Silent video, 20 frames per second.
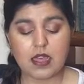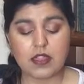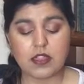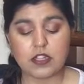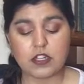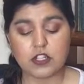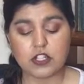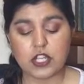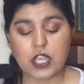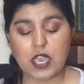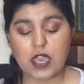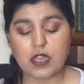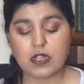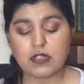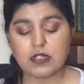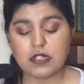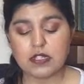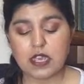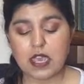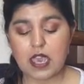The
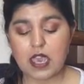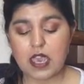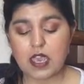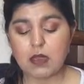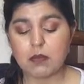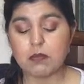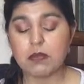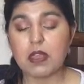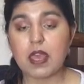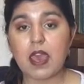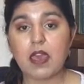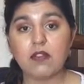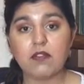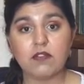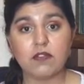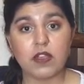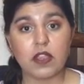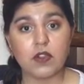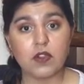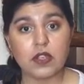chance came that
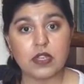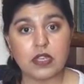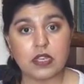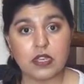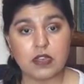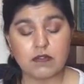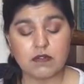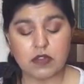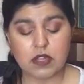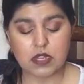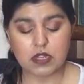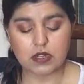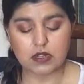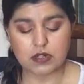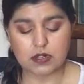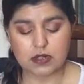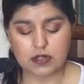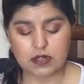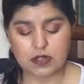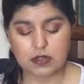very evening.
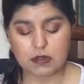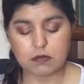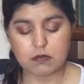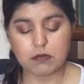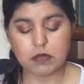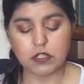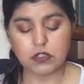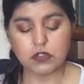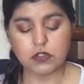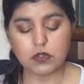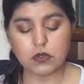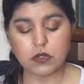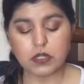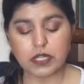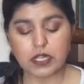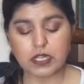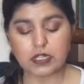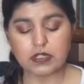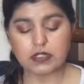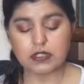Mr.
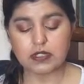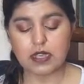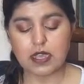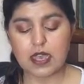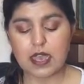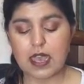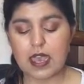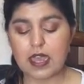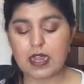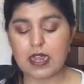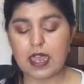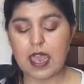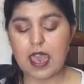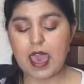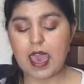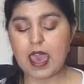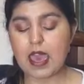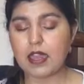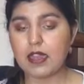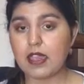Lynx had
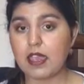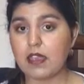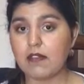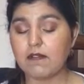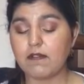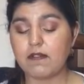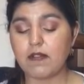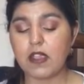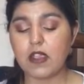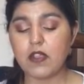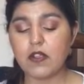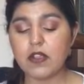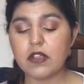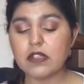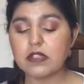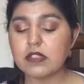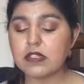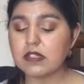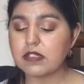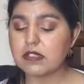had a very
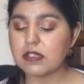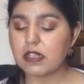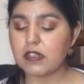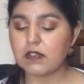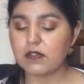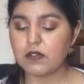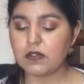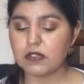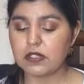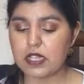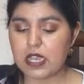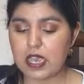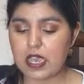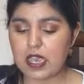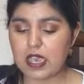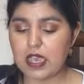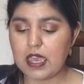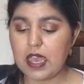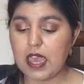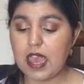successful
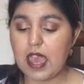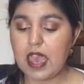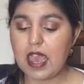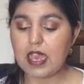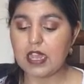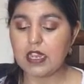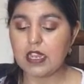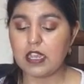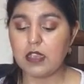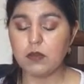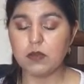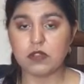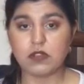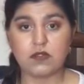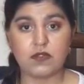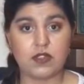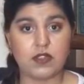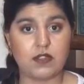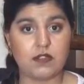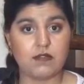day, and he was
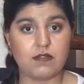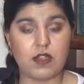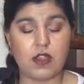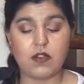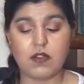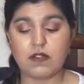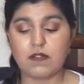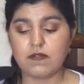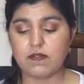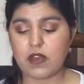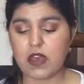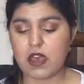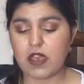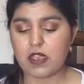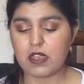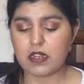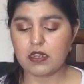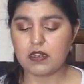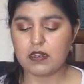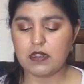feeling very
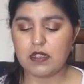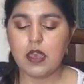fine.